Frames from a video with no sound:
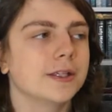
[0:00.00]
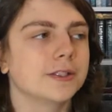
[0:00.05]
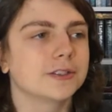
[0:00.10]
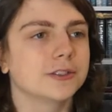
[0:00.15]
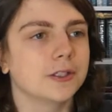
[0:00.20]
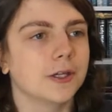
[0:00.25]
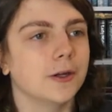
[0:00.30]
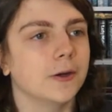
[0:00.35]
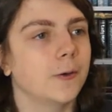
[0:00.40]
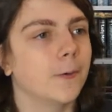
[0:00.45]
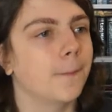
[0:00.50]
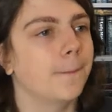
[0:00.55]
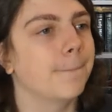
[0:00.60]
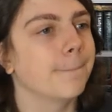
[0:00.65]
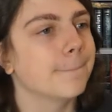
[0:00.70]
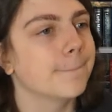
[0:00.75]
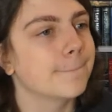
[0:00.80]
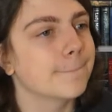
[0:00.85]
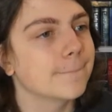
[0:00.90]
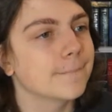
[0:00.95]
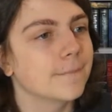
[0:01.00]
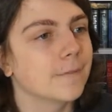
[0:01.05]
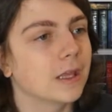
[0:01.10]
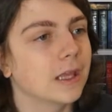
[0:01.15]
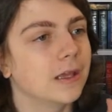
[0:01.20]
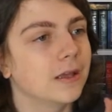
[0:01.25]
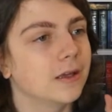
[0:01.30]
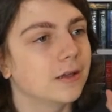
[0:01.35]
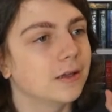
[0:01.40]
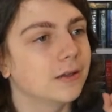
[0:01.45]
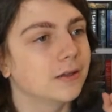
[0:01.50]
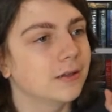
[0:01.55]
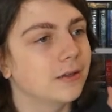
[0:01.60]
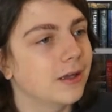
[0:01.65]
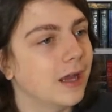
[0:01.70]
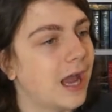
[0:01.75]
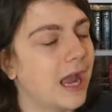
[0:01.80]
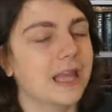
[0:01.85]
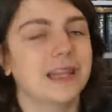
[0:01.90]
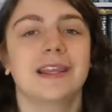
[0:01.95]
so
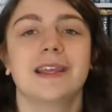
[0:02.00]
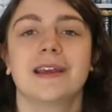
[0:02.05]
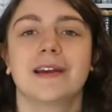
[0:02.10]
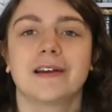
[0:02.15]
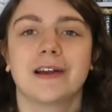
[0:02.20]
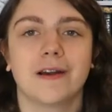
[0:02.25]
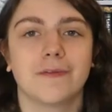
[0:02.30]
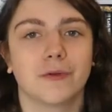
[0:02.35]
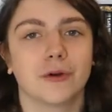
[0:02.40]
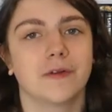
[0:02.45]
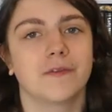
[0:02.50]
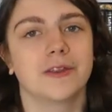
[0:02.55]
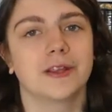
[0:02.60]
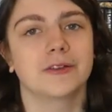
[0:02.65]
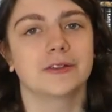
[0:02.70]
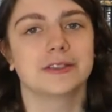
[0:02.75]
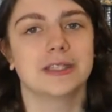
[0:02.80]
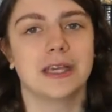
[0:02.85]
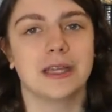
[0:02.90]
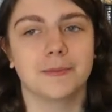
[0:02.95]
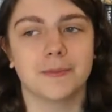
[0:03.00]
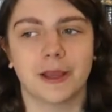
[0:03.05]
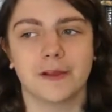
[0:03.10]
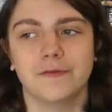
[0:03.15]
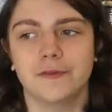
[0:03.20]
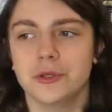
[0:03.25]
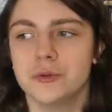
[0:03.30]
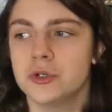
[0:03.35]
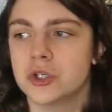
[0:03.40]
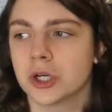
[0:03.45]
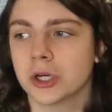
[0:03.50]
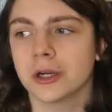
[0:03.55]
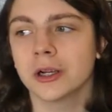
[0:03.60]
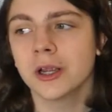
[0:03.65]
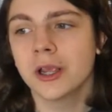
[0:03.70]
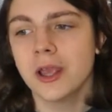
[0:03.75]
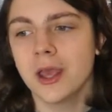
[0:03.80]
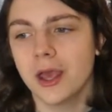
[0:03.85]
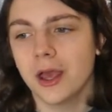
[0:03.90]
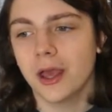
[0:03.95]
I think a cover reveal is in my future,
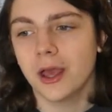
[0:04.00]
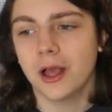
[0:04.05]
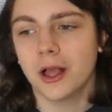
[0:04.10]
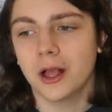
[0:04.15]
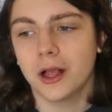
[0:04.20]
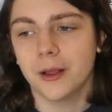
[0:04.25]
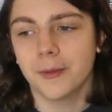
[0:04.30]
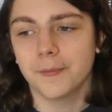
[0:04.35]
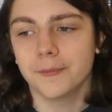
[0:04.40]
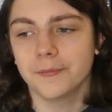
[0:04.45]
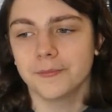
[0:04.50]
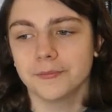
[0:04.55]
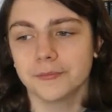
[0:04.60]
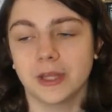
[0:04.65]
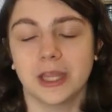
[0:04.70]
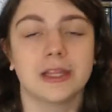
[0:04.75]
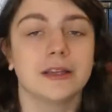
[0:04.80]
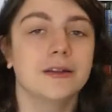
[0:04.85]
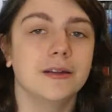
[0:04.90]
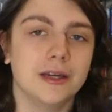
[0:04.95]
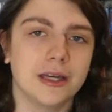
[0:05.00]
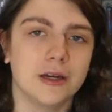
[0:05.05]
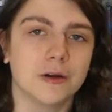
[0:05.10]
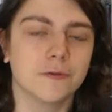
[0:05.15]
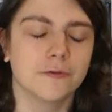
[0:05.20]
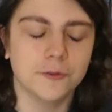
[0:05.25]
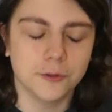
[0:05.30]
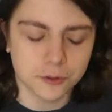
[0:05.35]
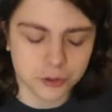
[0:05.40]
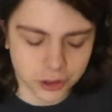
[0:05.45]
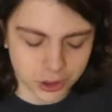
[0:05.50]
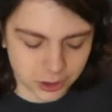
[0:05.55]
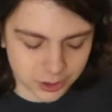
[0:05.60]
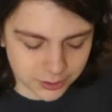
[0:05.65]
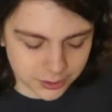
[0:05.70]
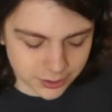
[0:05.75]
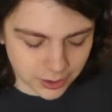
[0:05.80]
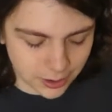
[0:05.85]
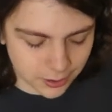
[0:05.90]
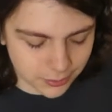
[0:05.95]
like, near future,
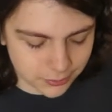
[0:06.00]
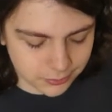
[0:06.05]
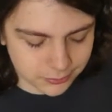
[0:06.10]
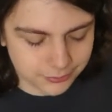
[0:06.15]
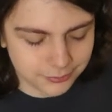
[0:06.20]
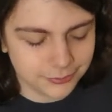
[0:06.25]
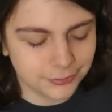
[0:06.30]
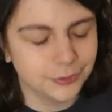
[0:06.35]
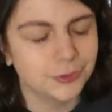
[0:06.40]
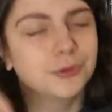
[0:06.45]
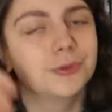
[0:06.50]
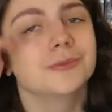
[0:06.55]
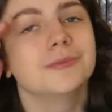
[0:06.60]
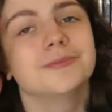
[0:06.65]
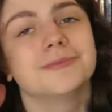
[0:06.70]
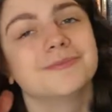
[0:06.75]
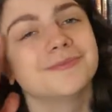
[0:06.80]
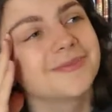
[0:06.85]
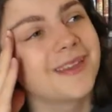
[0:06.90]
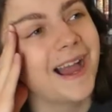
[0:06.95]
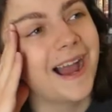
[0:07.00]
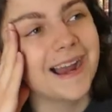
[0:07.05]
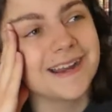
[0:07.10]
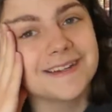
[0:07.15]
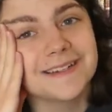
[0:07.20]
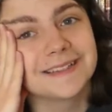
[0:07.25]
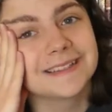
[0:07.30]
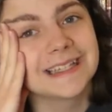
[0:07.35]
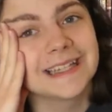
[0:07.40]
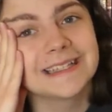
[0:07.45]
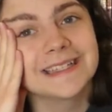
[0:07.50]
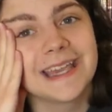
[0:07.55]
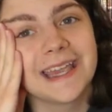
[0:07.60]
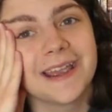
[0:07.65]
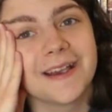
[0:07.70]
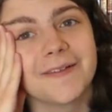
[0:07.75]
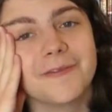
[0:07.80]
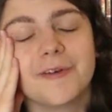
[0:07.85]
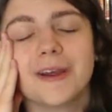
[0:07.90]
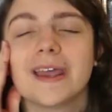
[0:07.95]
so I just, like,
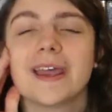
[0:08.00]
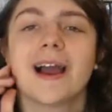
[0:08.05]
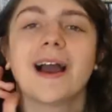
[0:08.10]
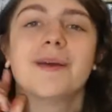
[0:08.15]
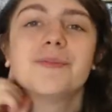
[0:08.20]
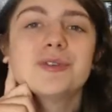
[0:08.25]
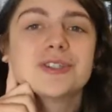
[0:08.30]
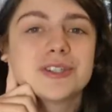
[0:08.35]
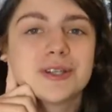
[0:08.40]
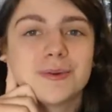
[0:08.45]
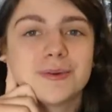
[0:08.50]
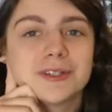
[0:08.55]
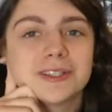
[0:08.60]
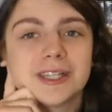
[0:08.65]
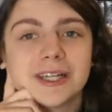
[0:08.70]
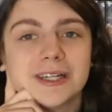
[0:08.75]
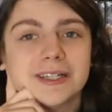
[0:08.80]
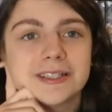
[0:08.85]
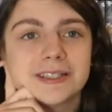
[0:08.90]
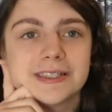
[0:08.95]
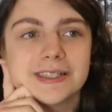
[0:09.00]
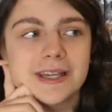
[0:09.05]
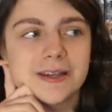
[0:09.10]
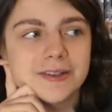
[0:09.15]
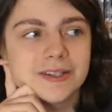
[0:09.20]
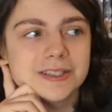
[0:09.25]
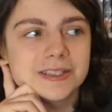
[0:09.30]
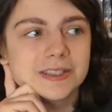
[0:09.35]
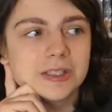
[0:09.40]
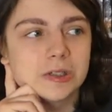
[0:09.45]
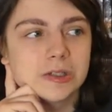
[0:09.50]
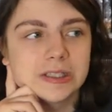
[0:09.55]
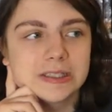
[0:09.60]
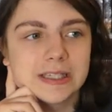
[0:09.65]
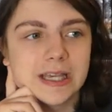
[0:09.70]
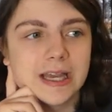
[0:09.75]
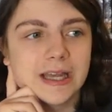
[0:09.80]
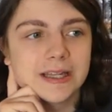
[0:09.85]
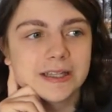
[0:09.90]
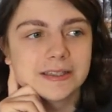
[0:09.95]
can't wait. I'm so excited to see how this series
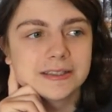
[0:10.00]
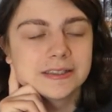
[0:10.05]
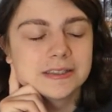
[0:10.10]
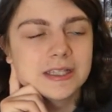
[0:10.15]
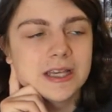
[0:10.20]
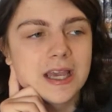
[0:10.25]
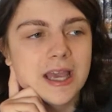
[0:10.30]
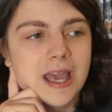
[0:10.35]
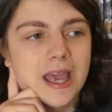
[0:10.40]
ends,